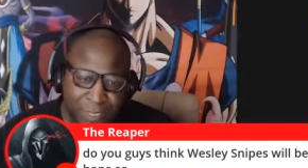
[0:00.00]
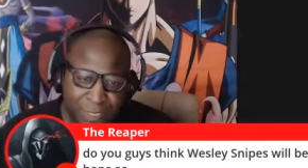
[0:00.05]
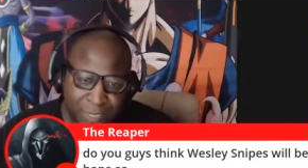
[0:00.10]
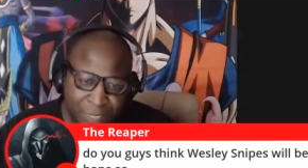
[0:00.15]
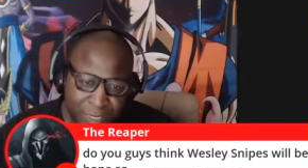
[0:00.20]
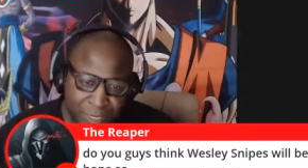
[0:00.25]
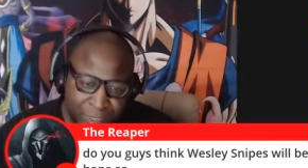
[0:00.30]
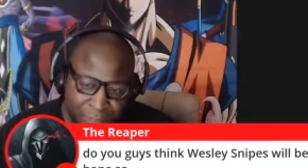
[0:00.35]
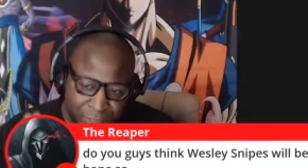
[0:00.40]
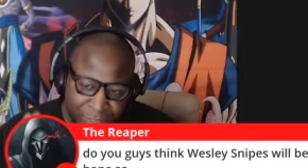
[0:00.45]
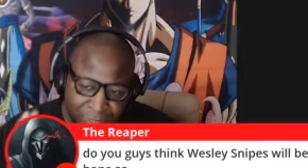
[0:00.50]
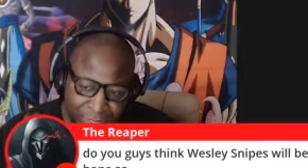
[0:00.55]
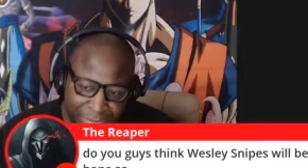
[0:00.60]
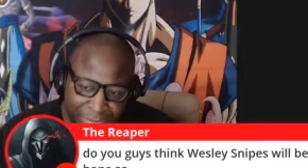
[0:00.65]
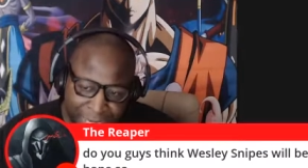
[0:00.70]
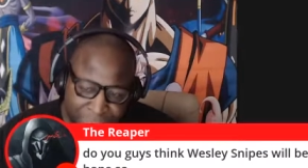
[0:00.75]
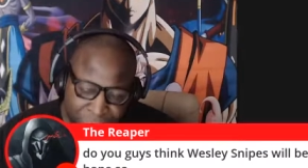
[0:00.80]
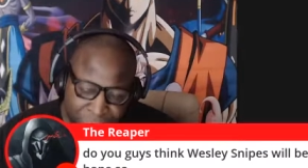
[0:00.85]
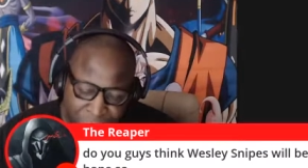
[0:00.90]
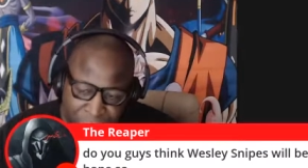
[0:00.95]
this guy
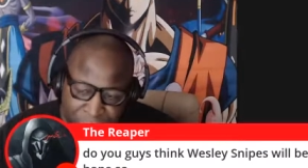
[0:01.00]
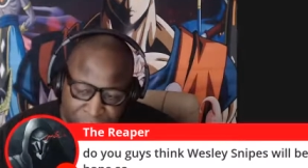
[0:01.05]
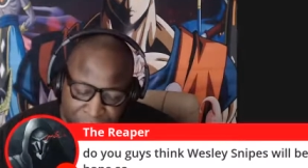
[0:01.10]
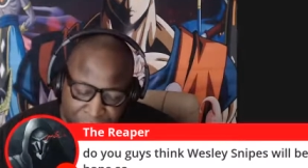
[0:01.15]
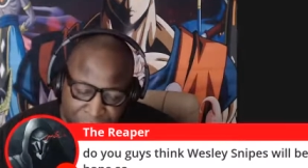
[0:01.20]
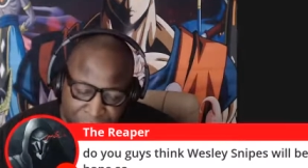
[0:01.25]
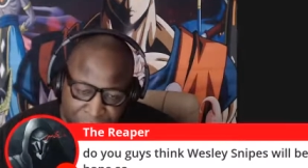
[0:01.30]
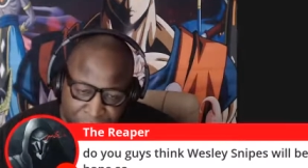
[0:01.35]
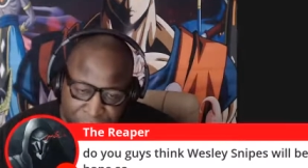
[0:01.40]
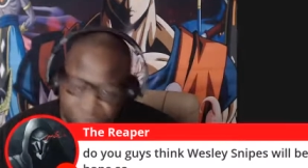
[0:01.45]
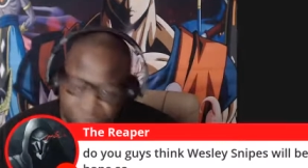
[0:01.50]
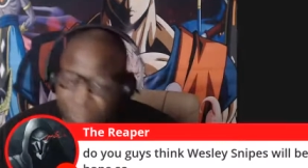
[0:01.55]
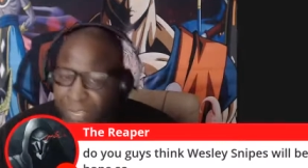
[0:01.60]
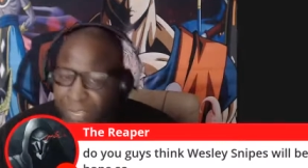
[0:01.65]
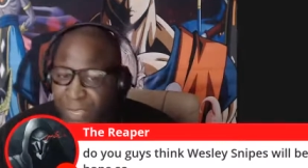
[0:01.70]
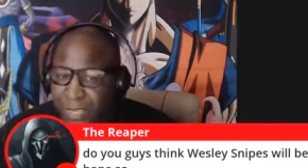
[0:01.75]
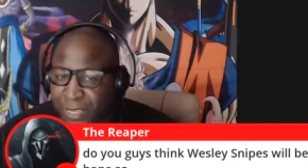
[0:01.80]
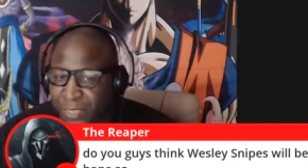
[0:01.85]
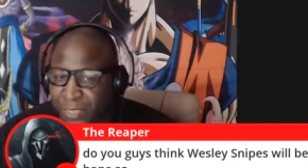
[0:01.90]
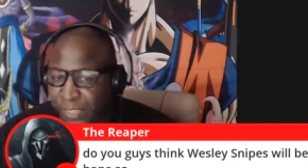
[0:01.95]
took him under his wing
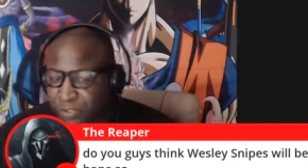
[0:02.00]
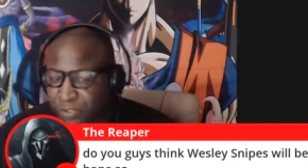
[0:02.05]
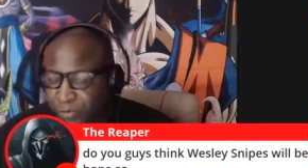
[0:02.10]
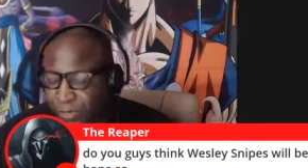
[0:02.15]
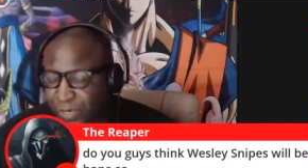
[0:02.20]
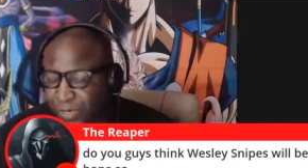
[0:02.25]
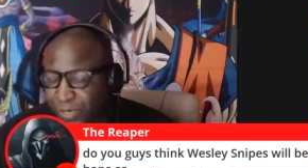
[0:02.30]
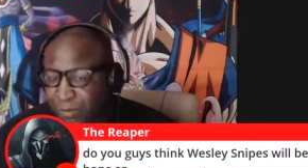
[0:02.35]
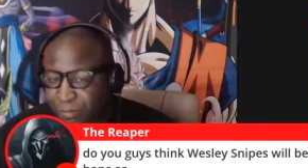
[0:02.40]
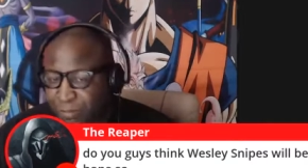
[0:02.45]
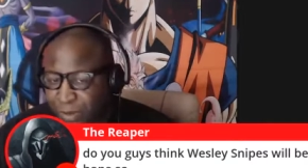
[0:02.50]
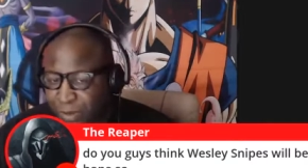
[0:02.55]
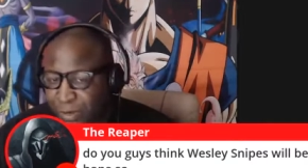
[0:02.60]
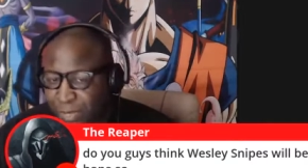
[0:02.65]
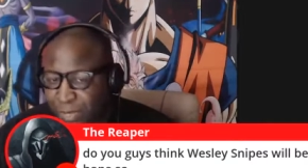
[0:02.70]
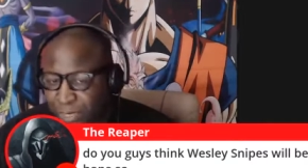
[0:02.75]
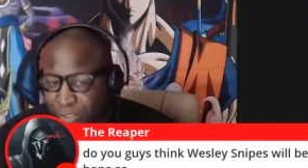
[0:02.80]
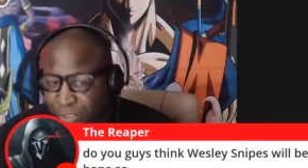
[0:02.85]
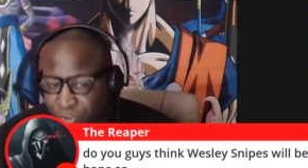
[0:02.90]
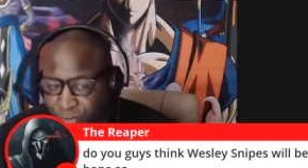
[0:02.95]
and
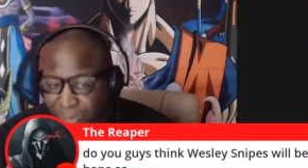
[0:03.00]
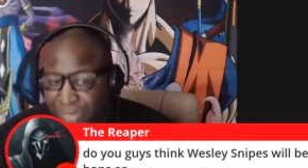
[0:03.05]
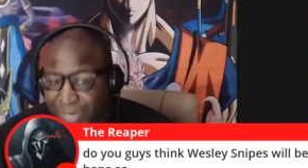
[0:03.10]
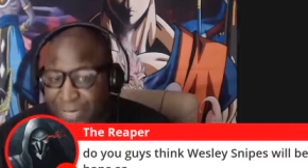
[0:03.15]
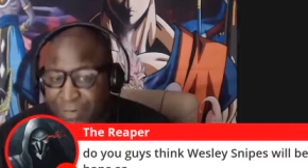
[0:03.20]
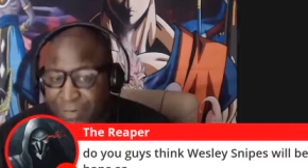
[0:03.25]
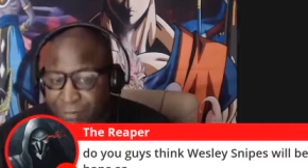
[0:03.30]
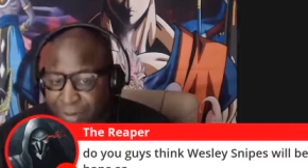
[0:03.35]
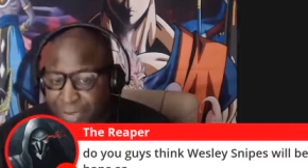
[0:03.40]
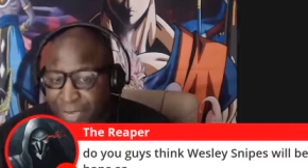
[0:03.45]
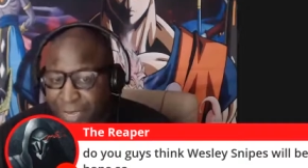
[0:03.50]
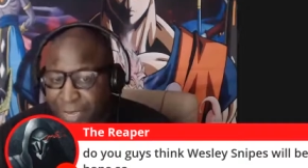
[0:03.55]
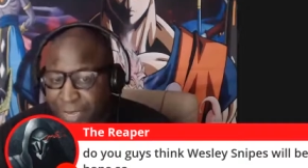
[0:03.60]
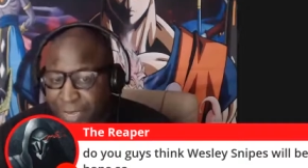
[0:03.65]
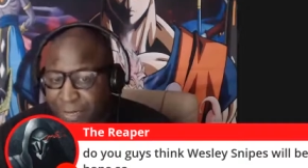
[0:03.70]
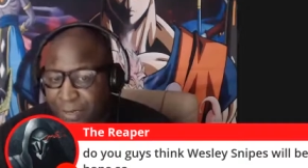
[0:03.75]
trained Blade.